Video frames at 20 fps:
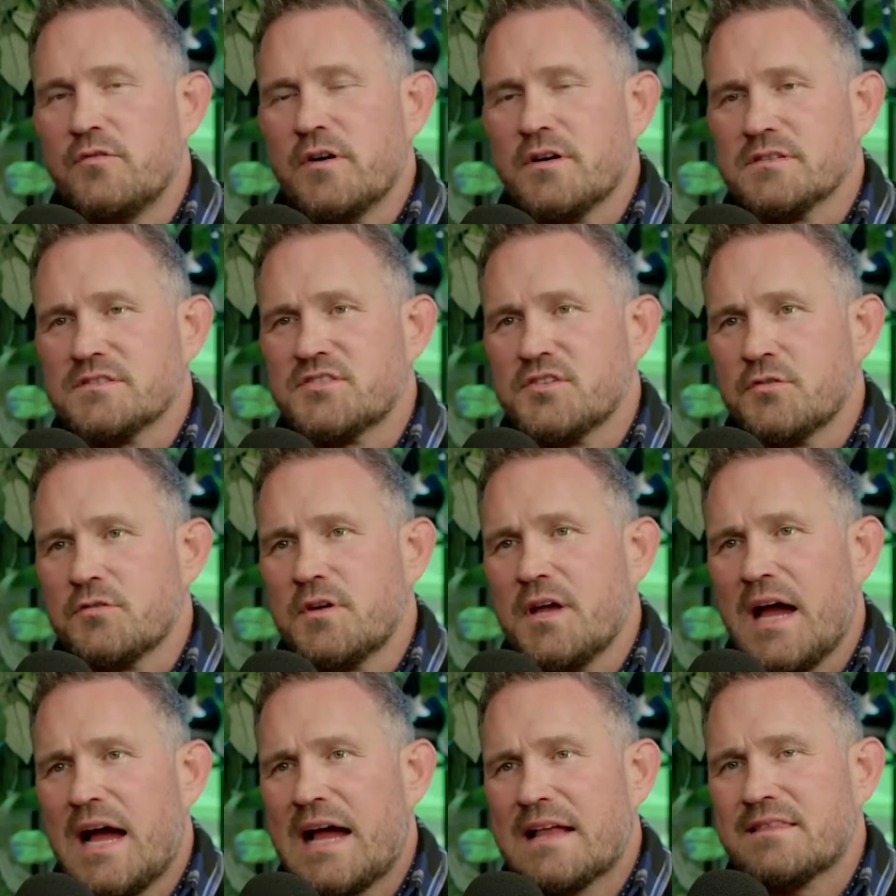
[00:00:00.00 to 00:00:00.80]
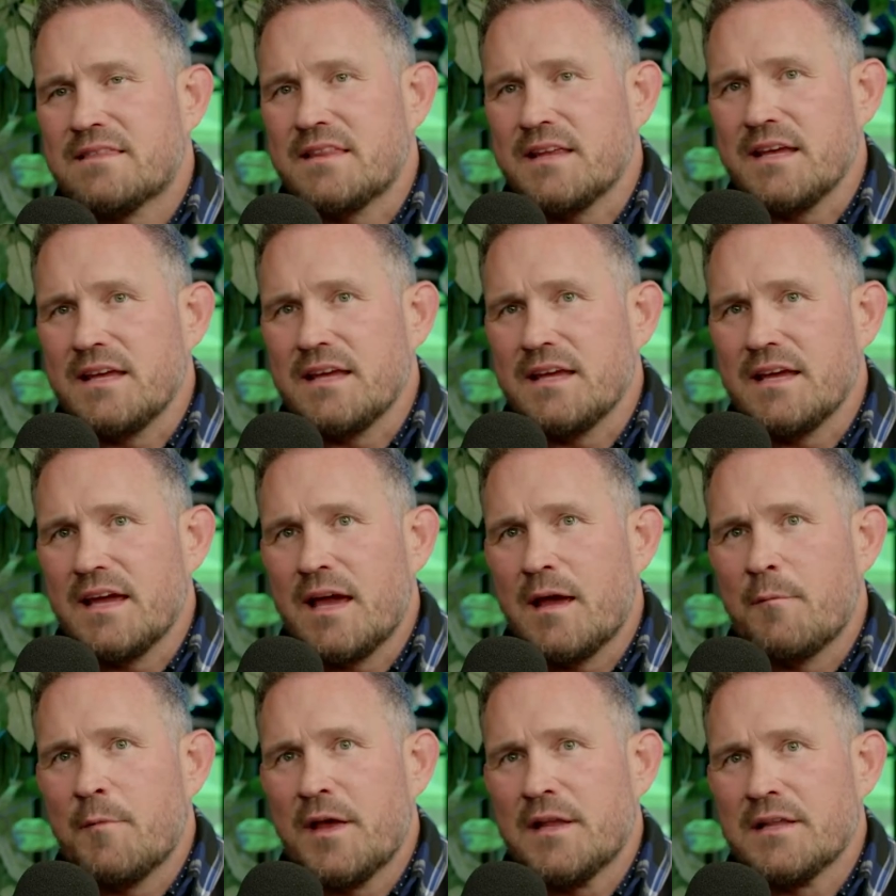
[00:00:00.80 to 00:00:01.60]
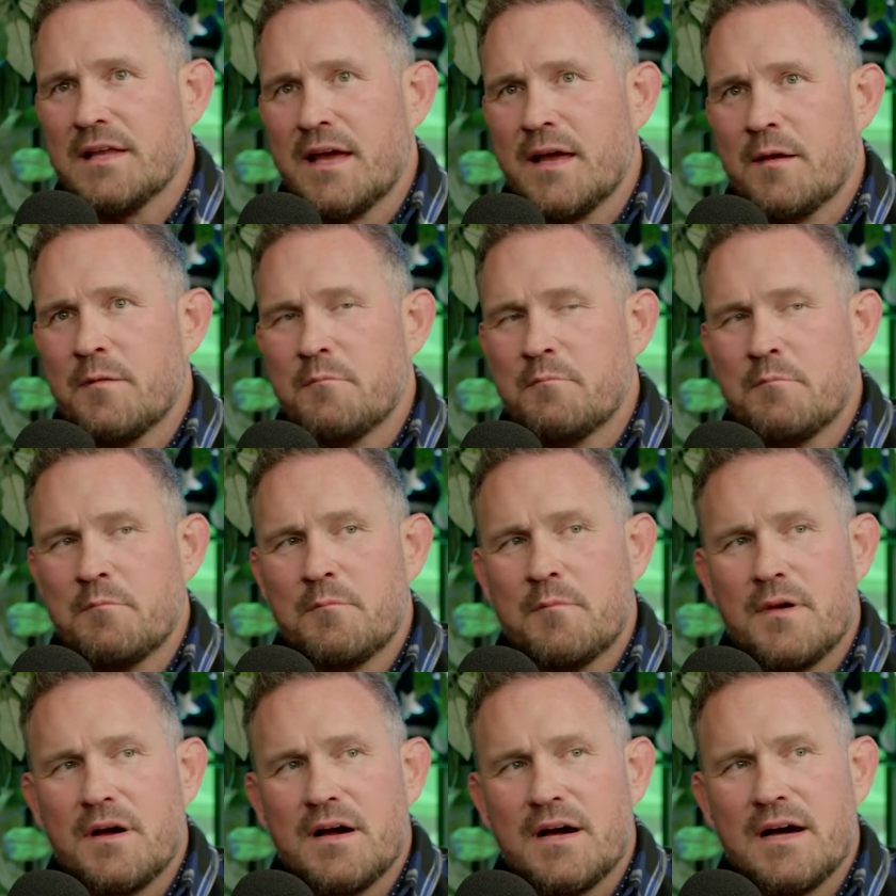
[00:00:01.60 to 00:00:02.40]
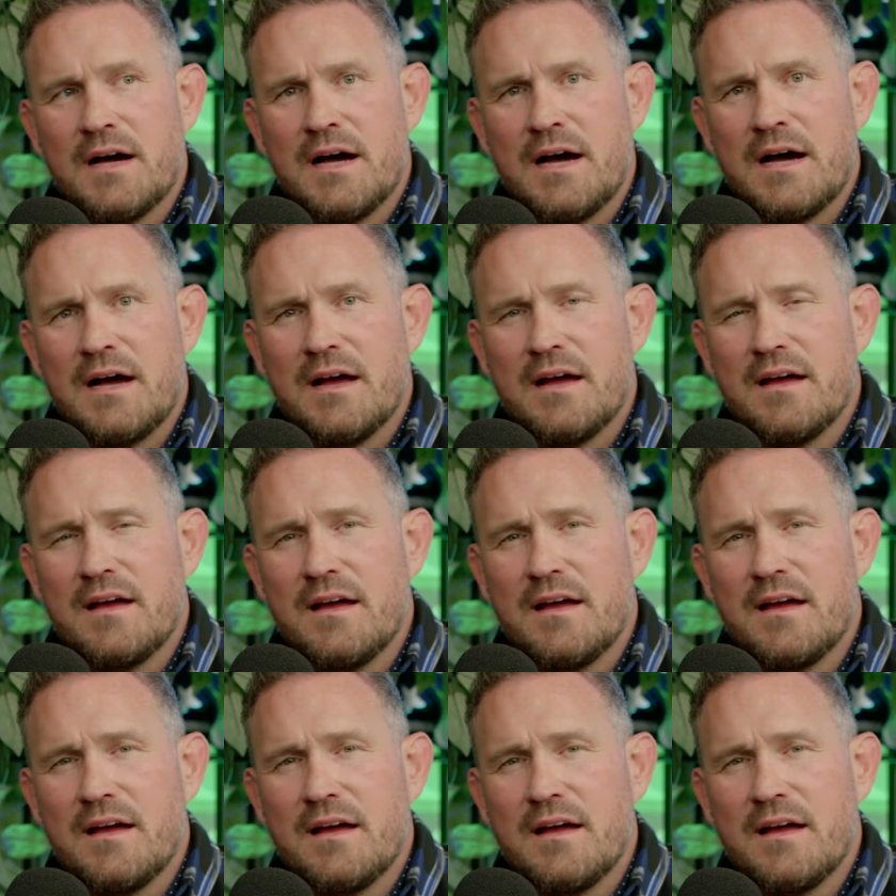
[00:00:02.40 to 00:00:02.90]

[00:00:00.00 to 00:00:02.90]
also got the MLM.